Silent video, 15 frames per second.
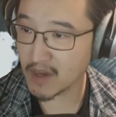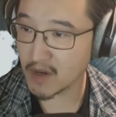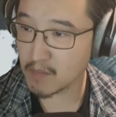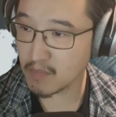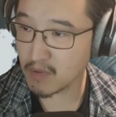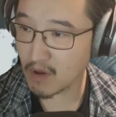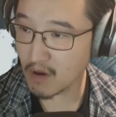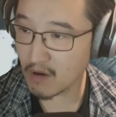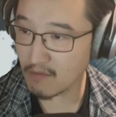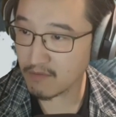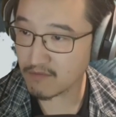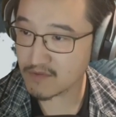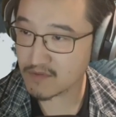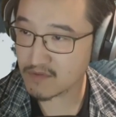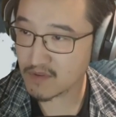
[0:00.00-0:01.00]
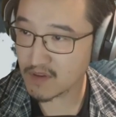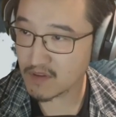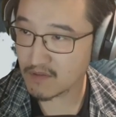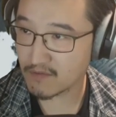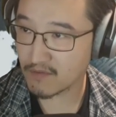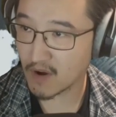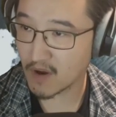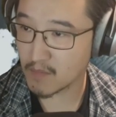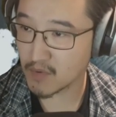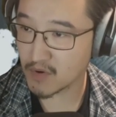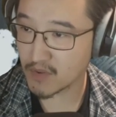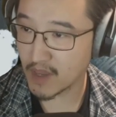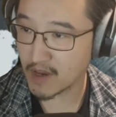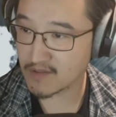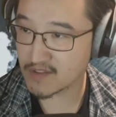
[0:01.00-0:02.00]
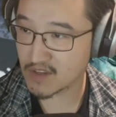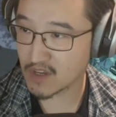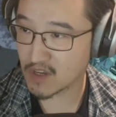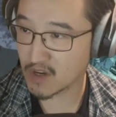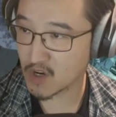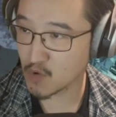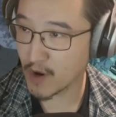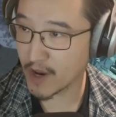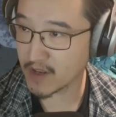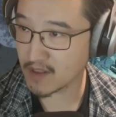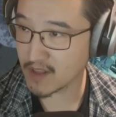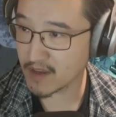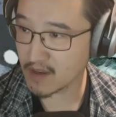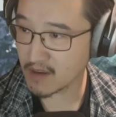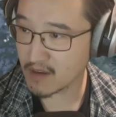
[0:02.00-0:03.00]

Bluffs, if I'm pronouncing it correctly.